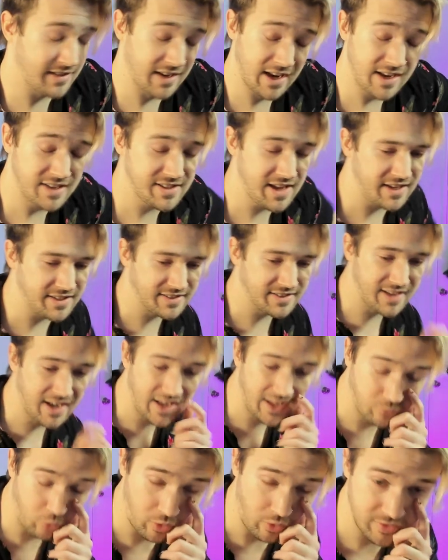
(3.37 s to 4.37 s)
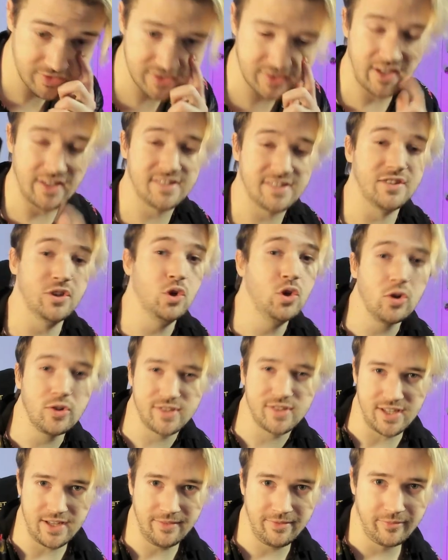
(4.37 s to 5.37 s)
today's nice. Today, it, well, it's, it's New
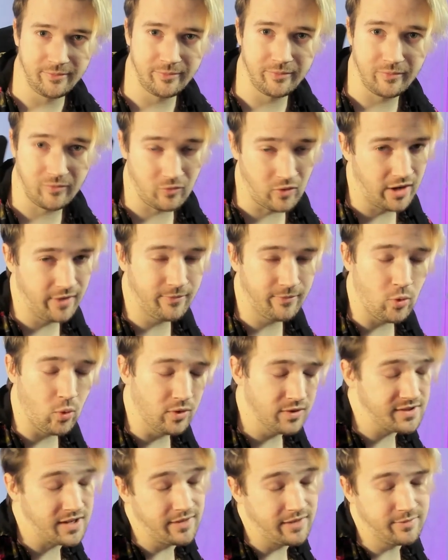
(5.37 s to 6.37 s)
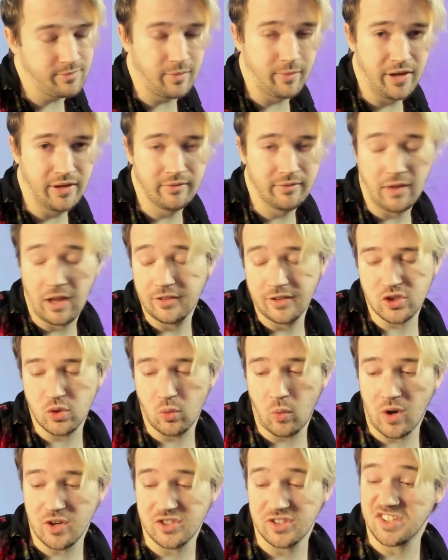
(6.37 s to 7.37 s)
Year's Eve, right? Of course. I, I mean, unless you're
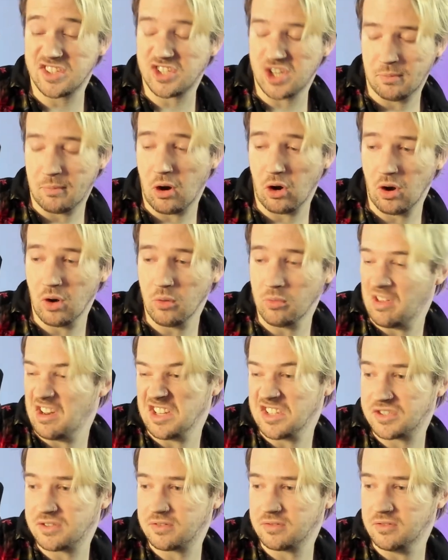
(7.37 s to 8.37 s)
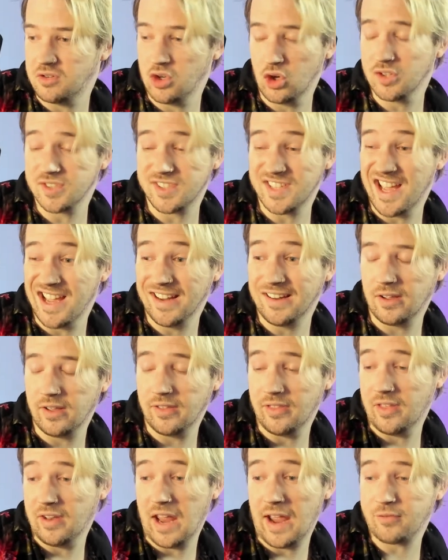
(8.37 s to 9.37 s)
watching this tomorrow, then it's New Year's Day,
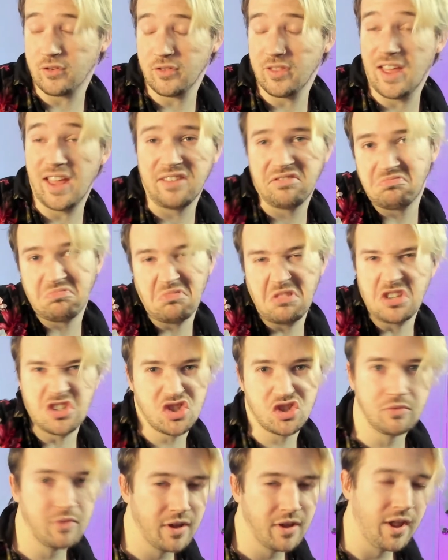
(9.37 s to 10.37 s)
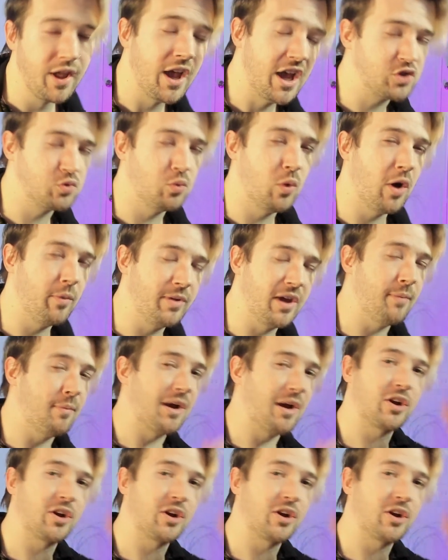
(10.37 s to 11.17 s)
and then after that, it's it's well beyond my